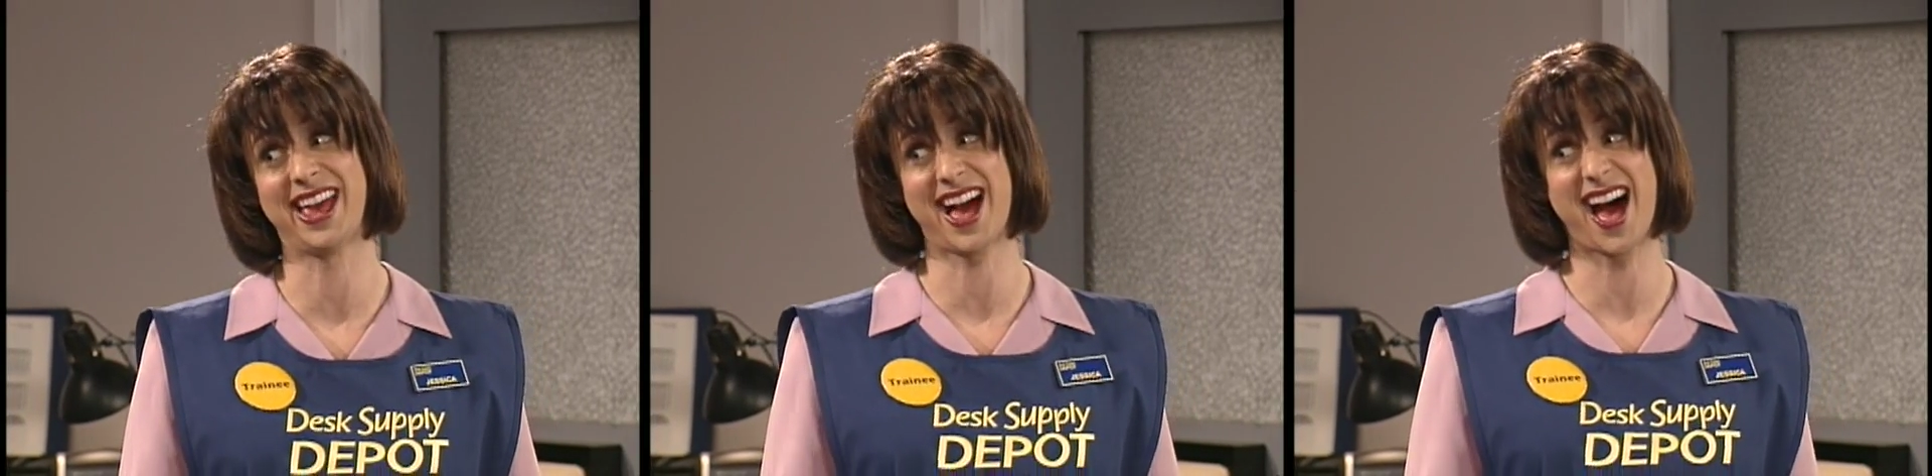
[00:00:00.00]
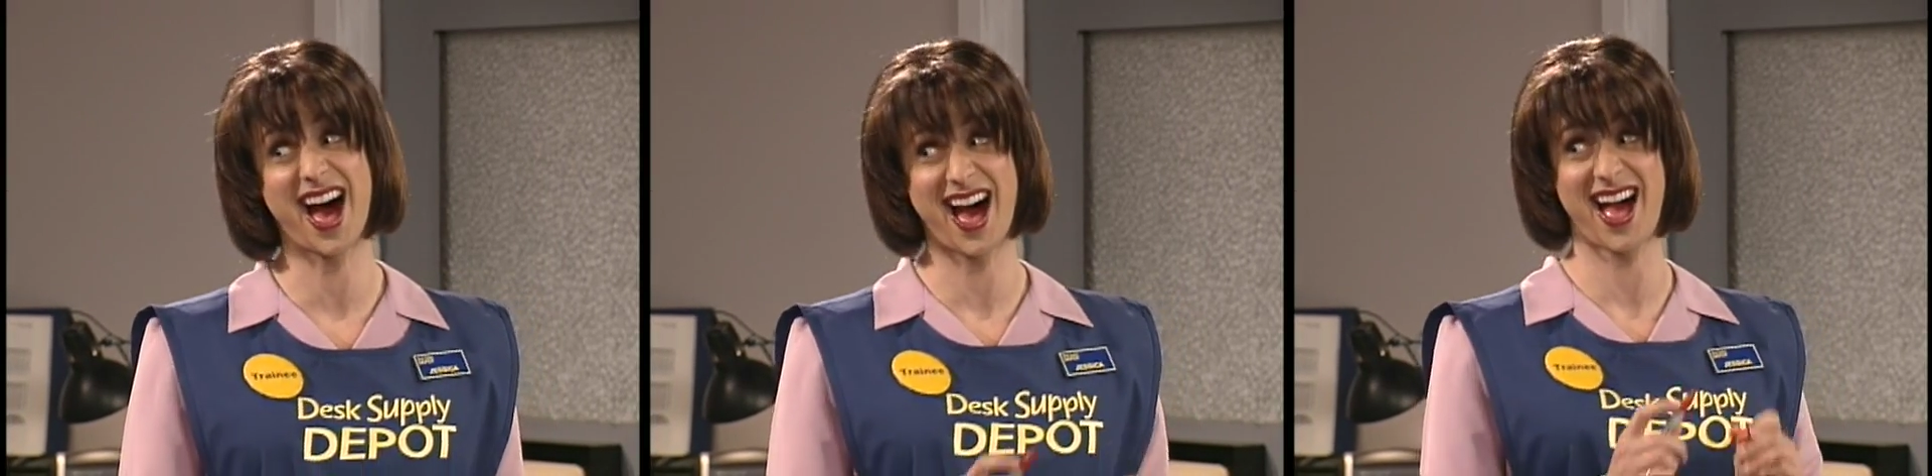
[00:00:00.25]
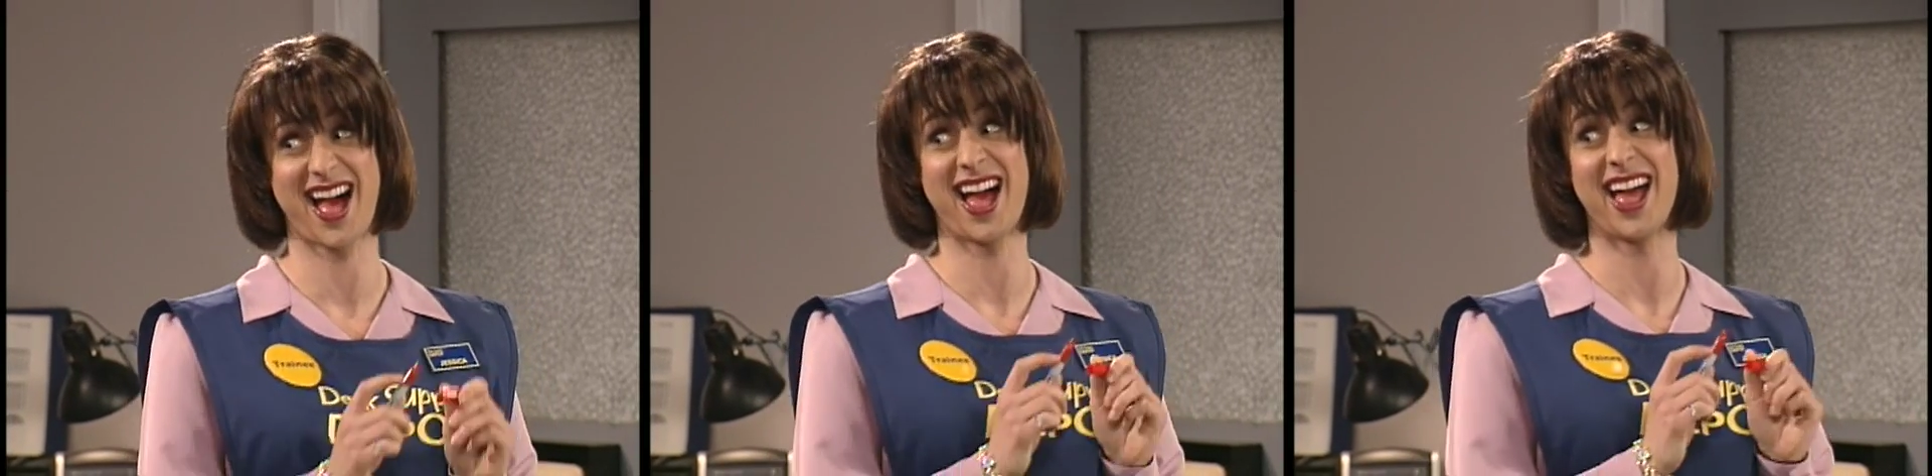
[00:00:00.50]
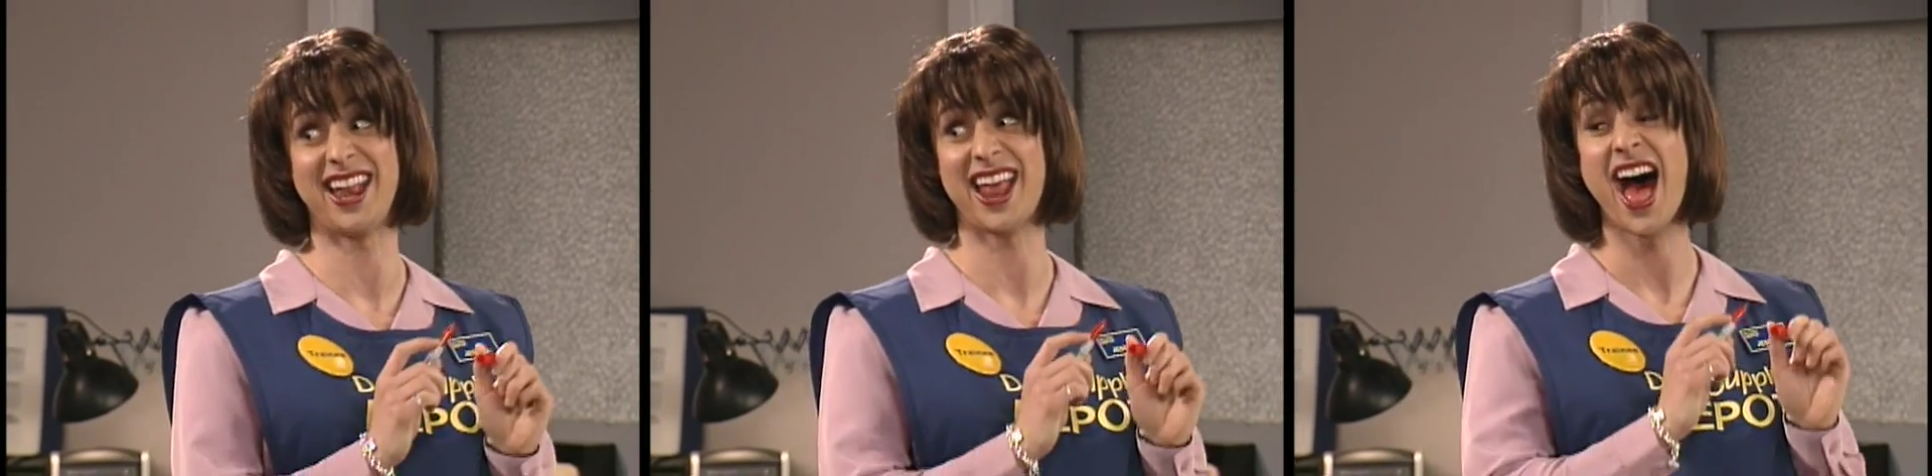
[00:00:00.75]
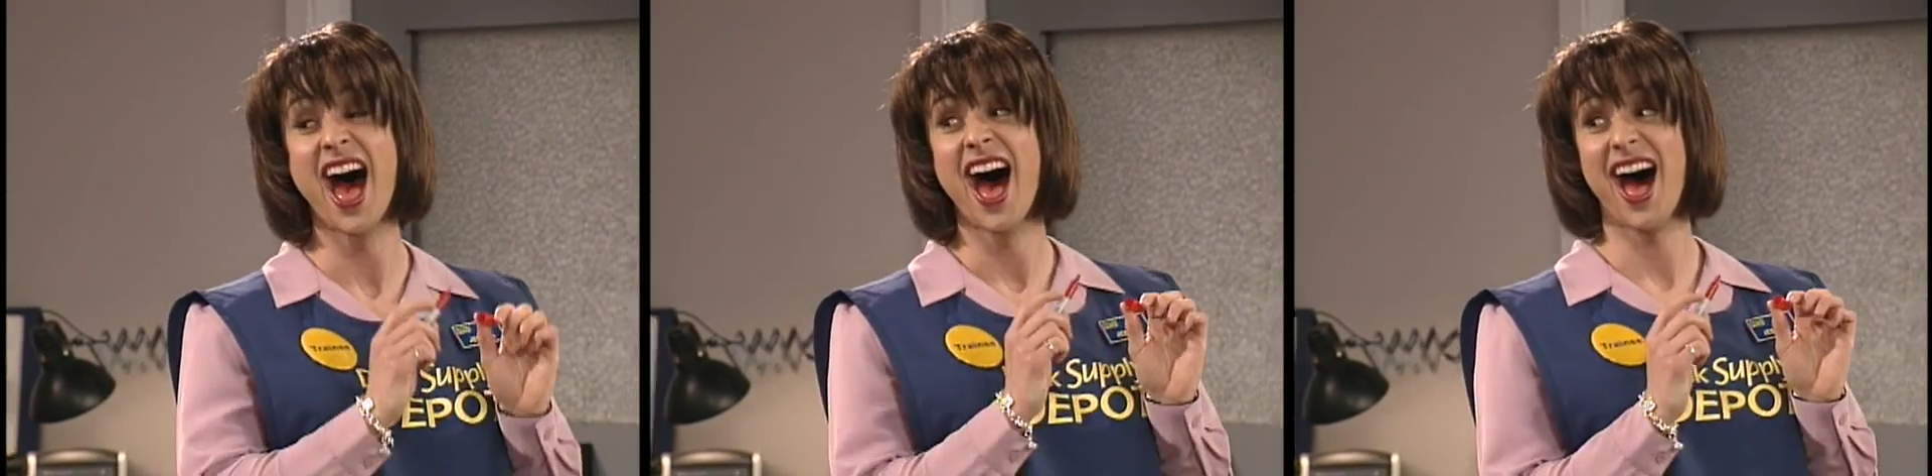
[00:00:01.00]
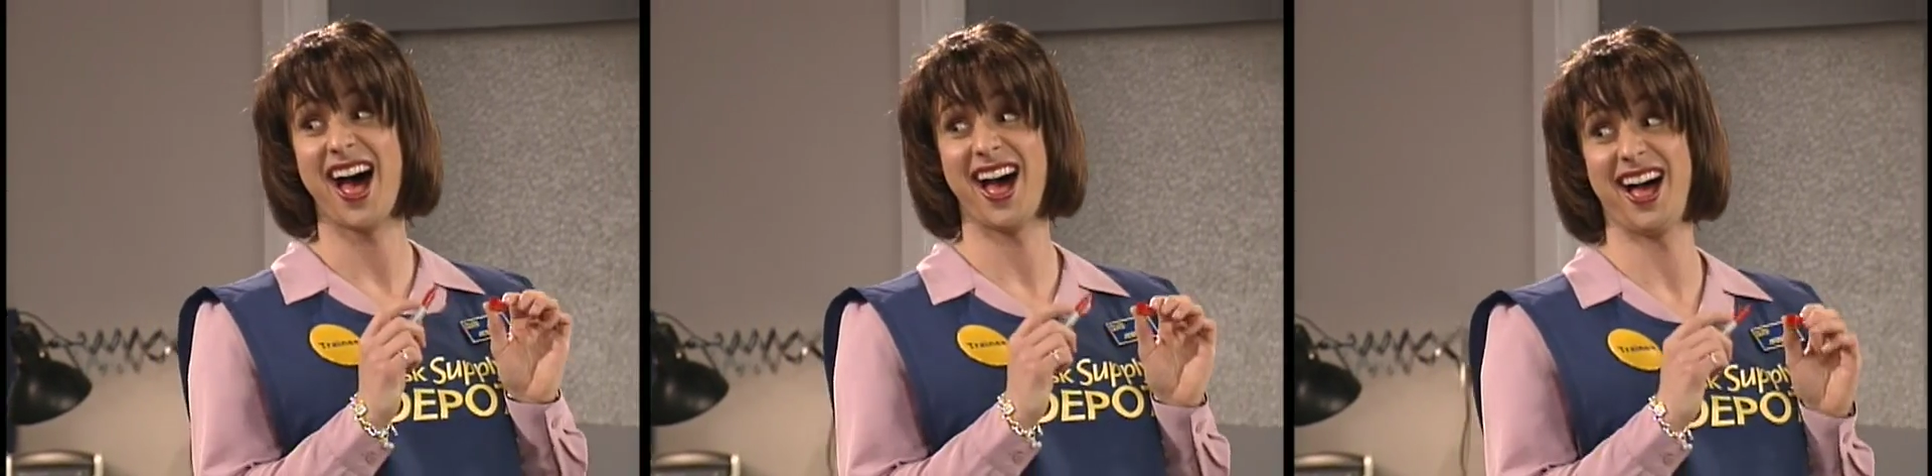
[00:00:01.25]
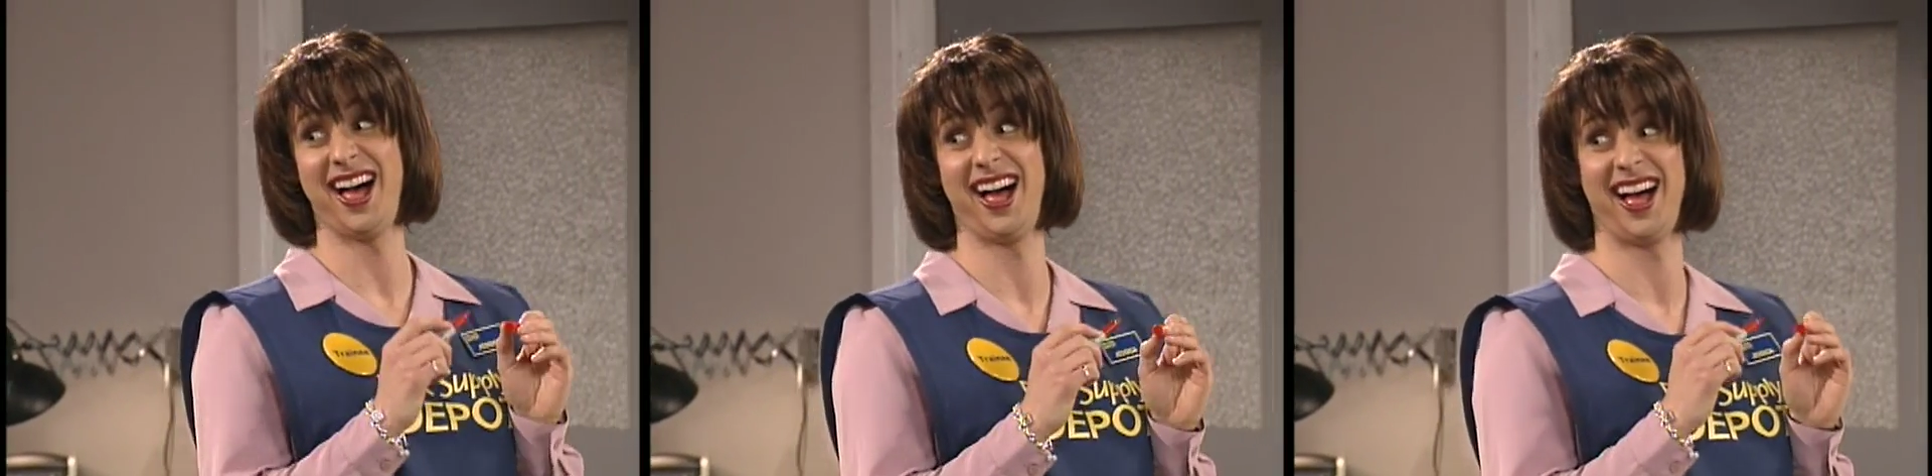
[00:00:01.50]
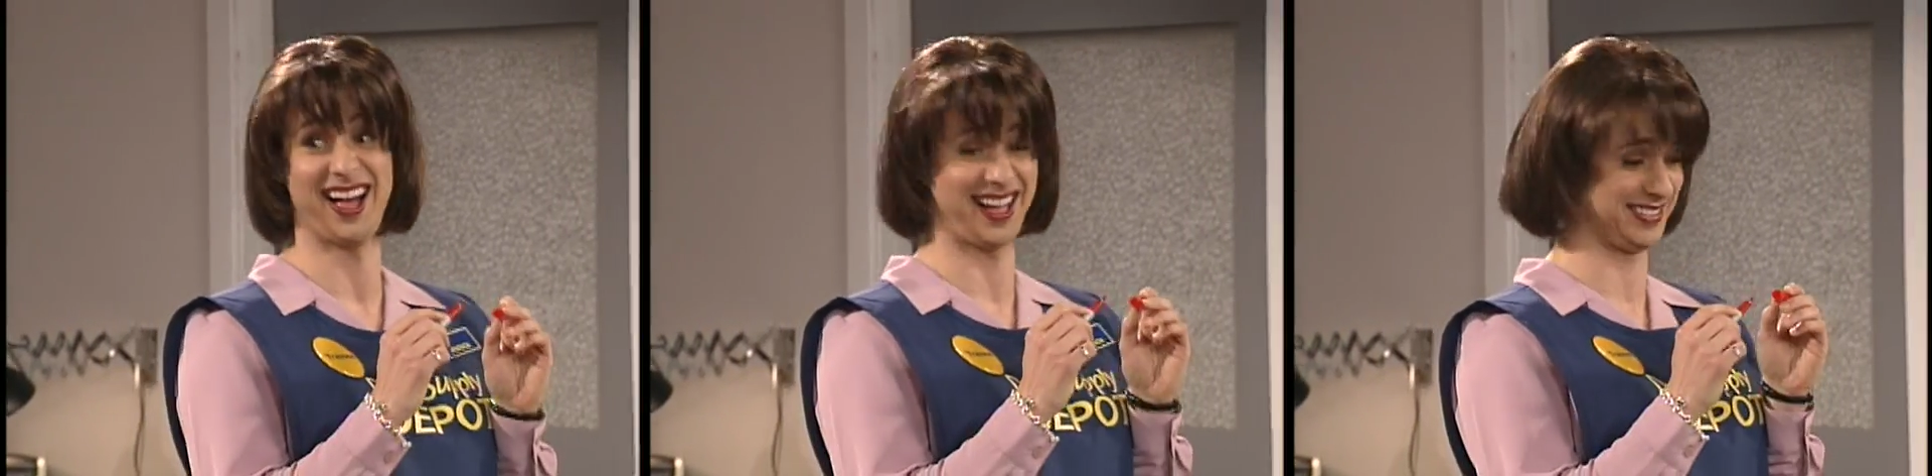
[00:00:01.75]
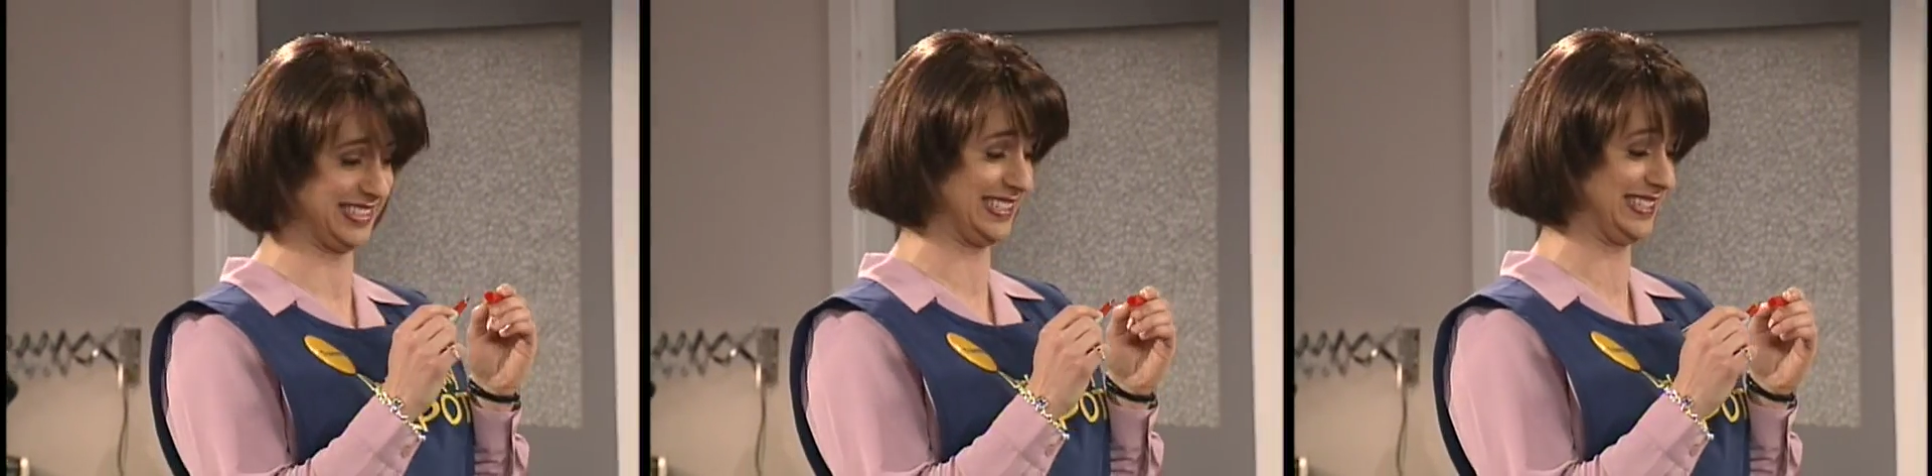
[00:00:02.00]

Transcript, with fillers: God. Uh,